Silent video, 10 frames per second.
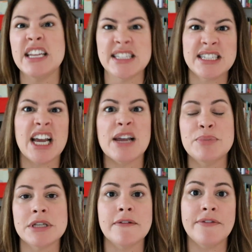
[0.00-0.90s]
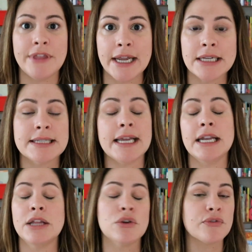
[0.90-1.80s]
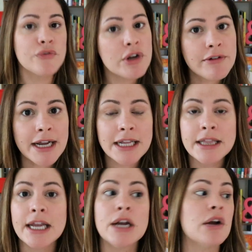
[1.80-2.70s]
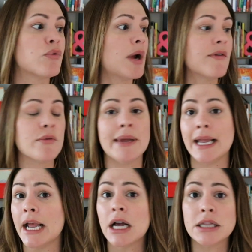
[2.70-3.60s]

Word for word: these types of things. They can either free write in there if we're ever making